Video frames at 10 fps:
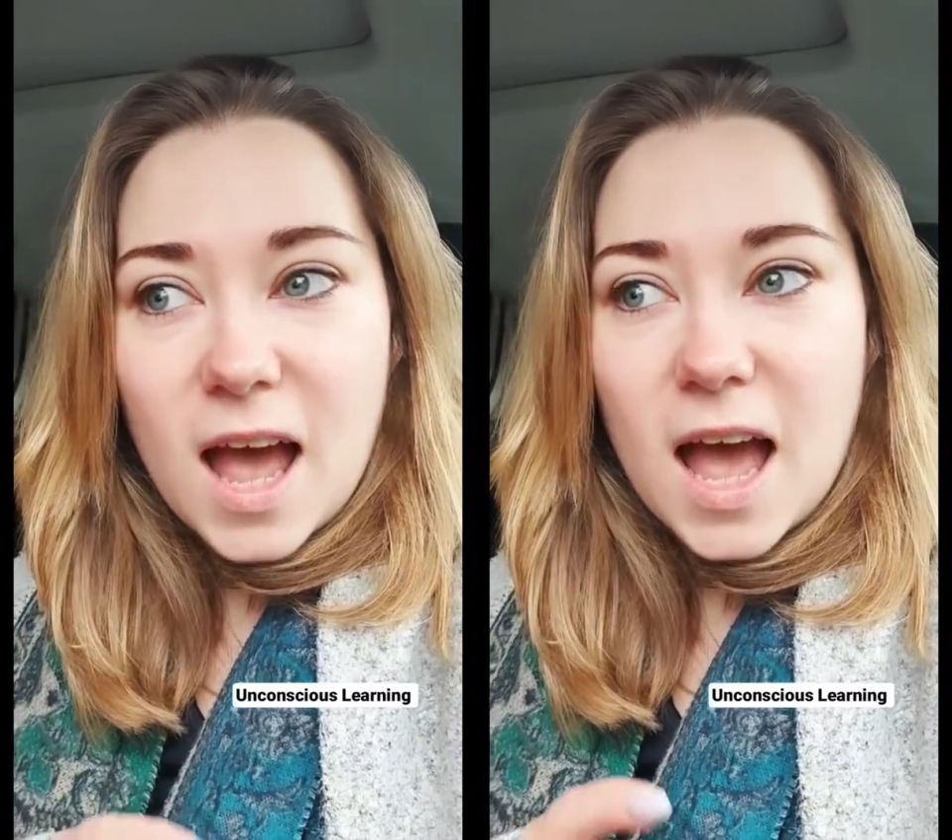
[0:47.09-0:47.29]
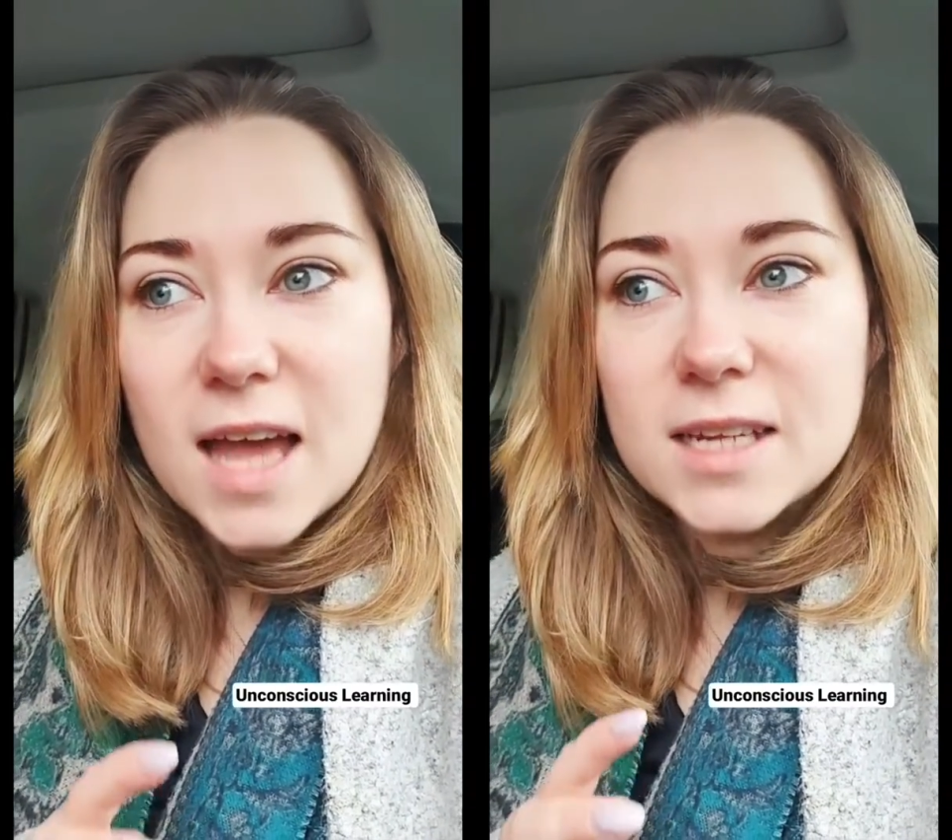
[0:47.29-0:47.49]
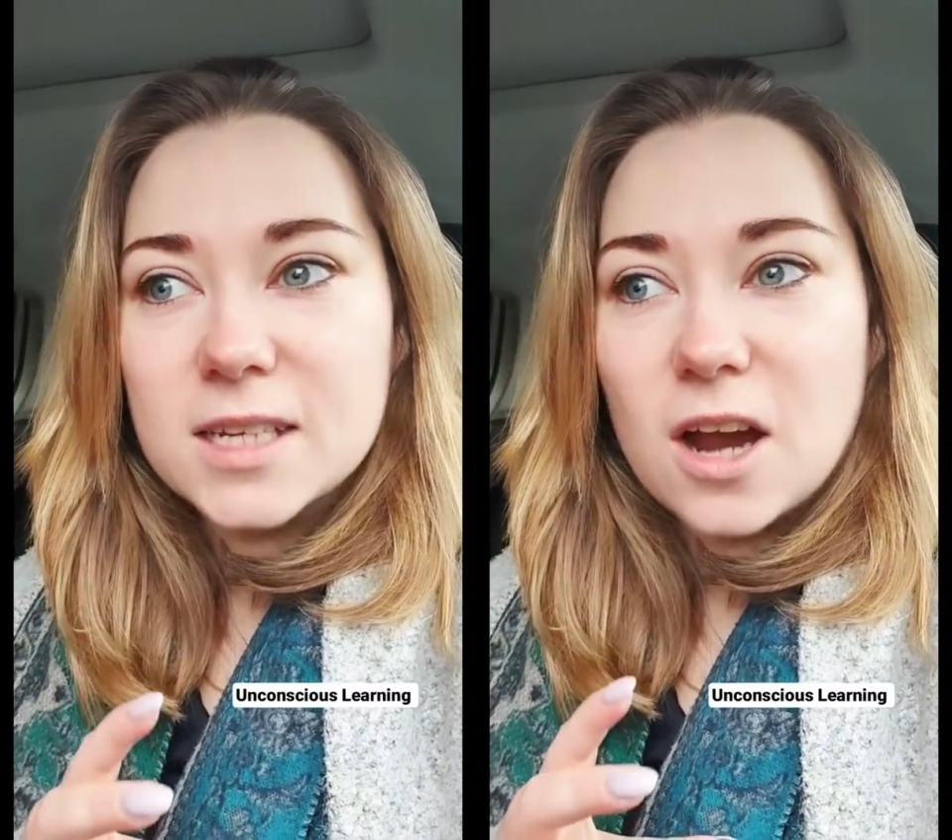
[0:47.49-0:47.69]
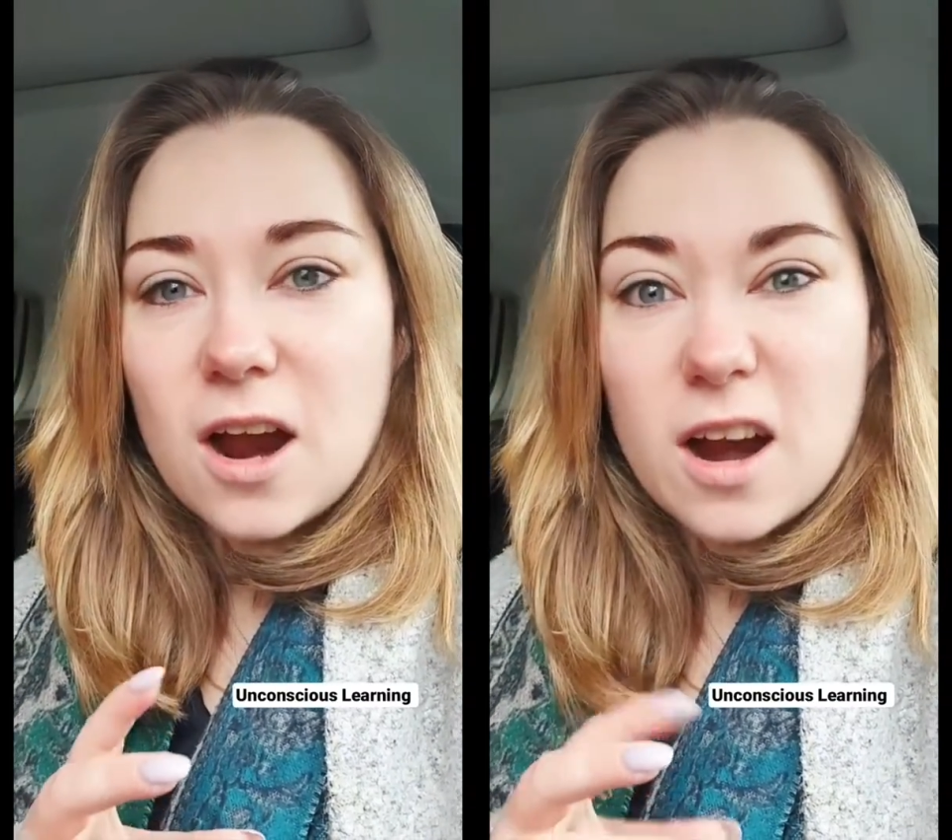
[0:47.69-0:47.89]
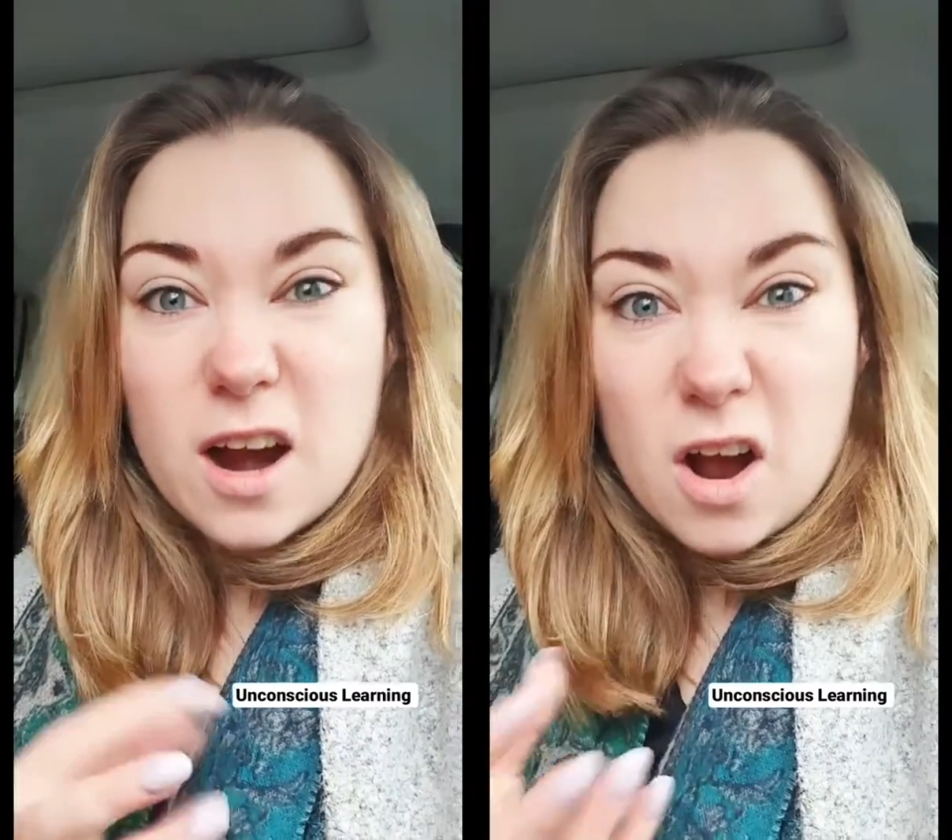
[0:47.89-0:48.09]
and
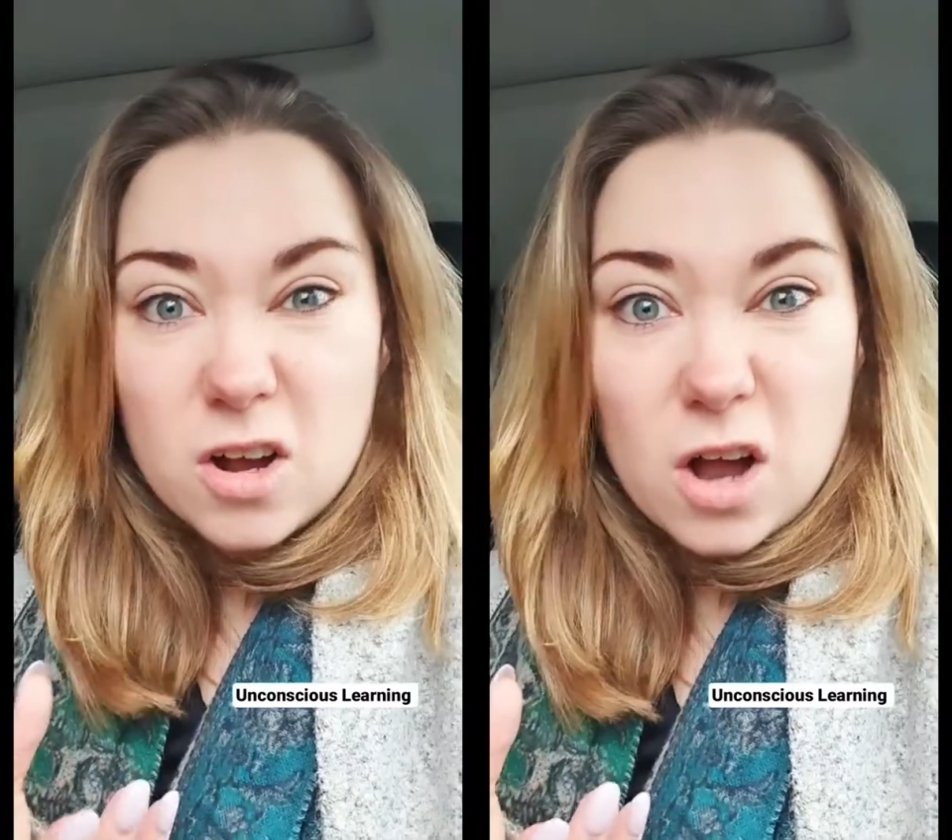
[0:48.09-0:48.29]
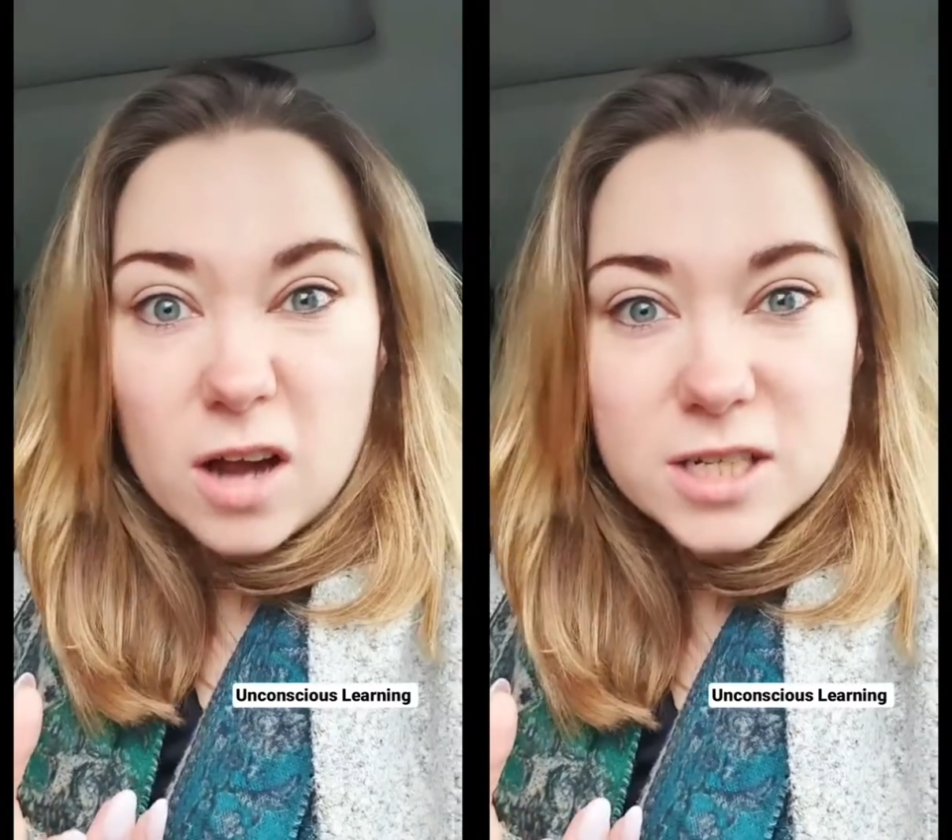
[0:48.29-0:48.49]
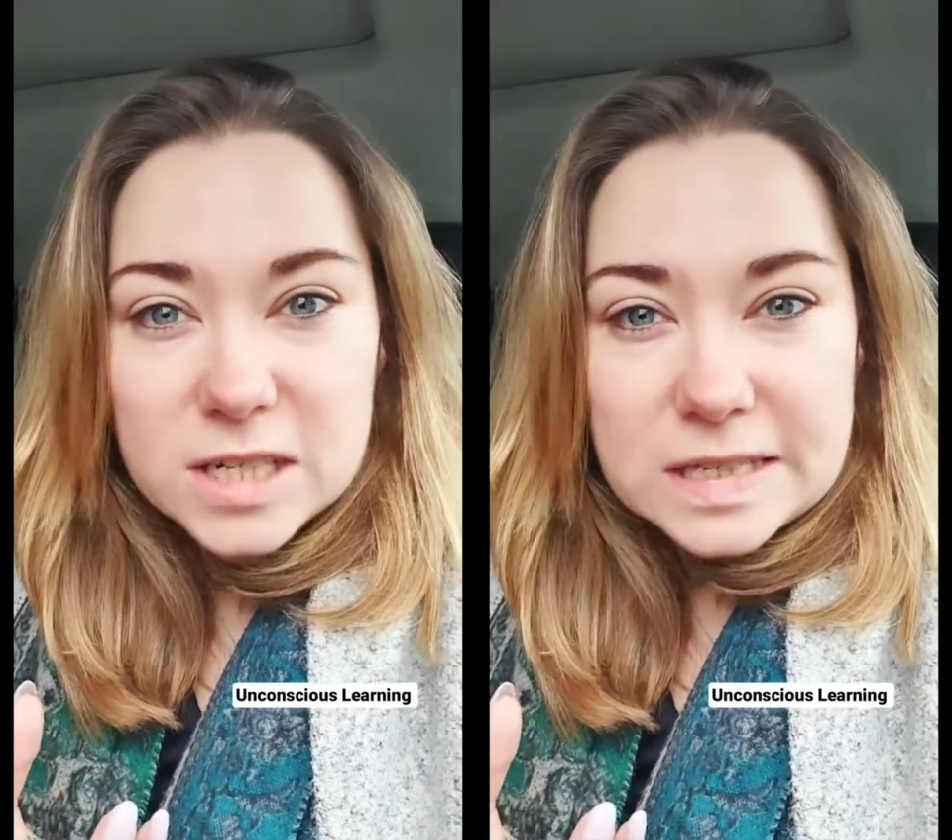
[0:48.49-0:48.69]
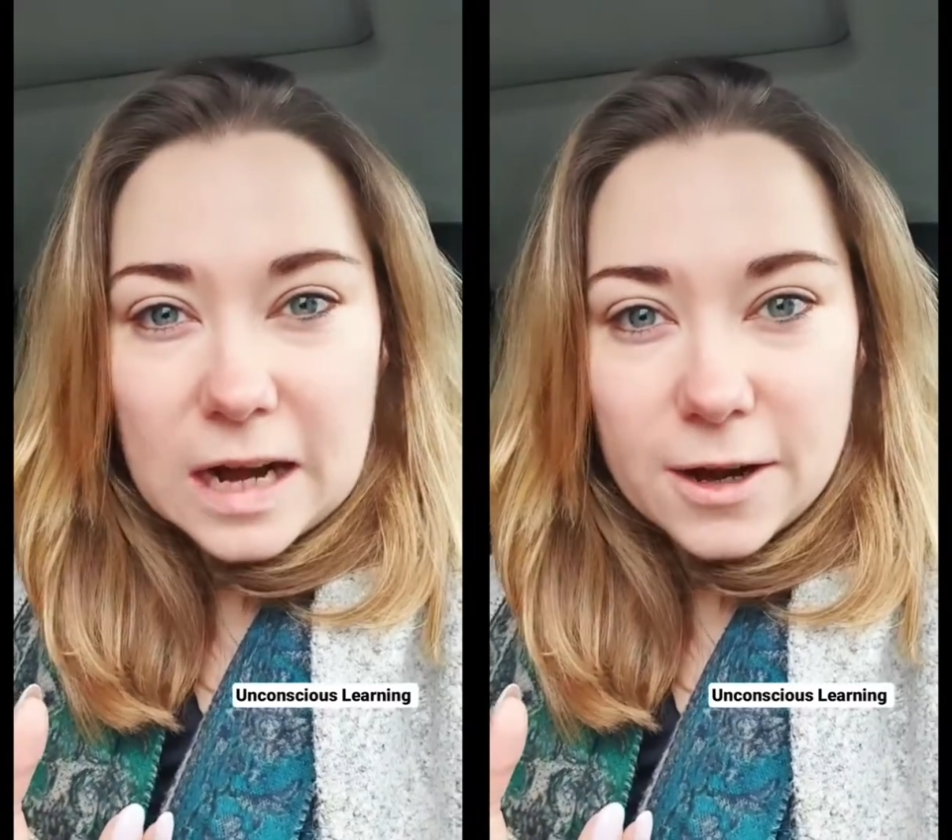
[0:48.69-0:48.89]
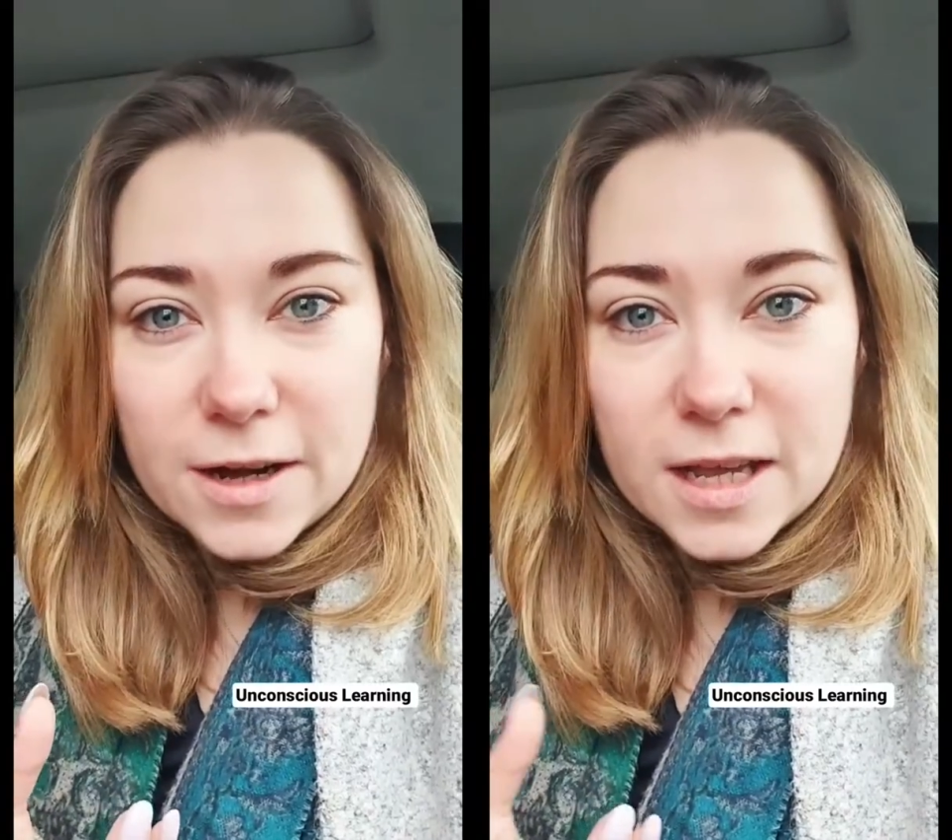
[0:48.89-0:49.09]
our unconscious
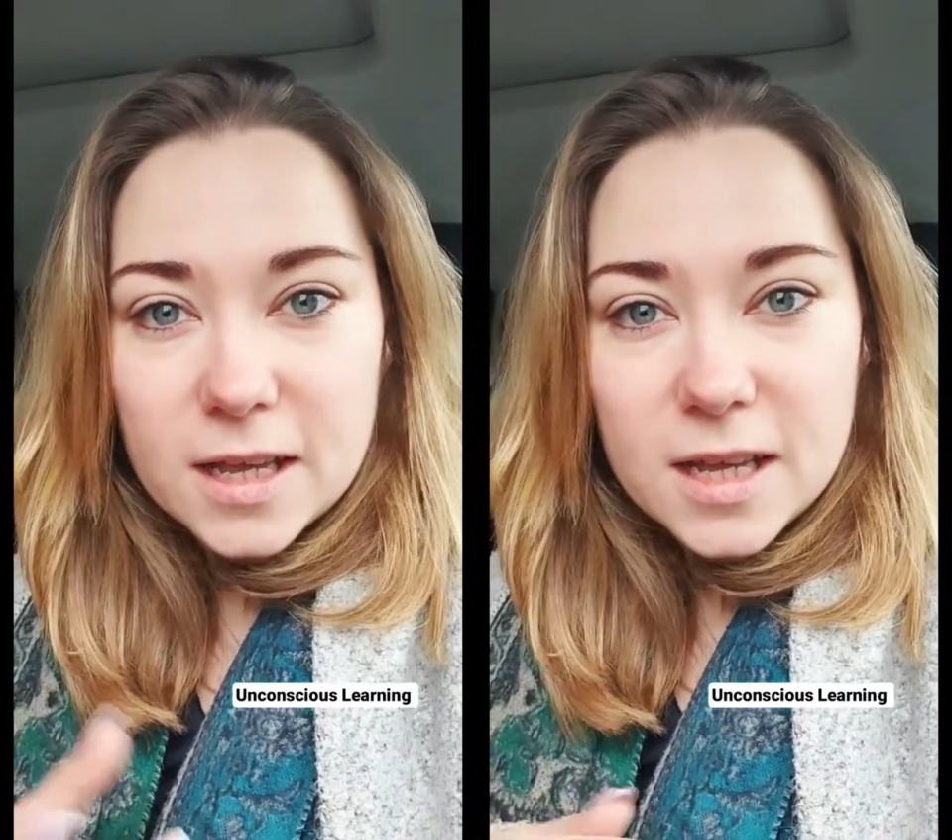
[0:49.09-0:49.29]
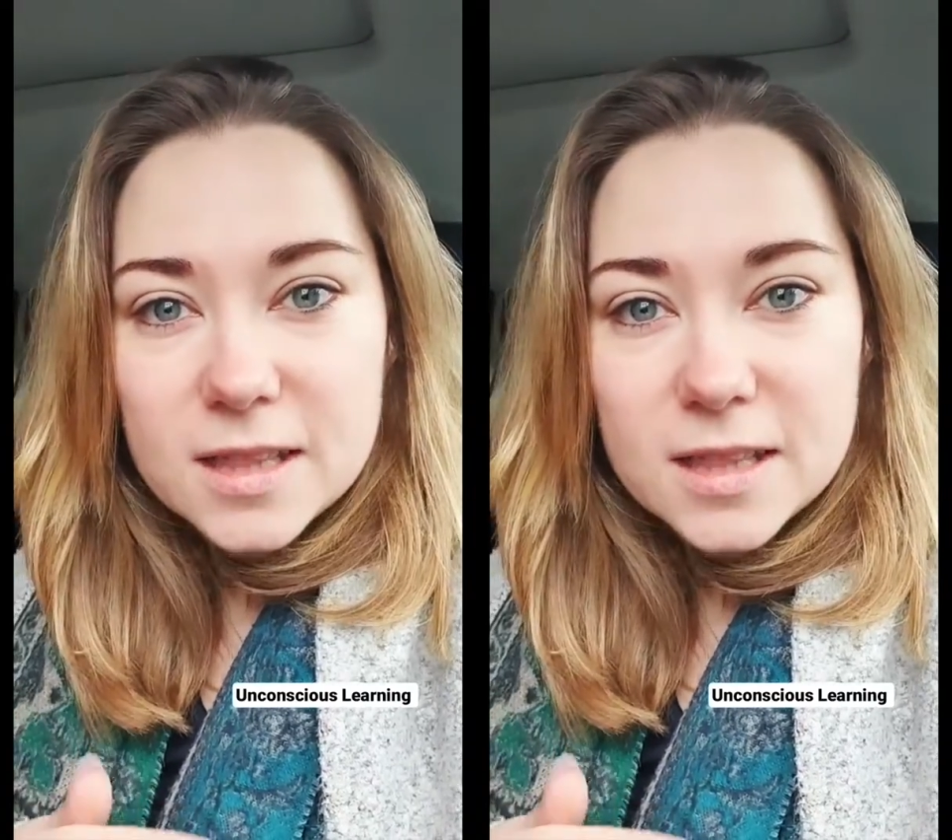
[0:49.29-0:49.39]
learning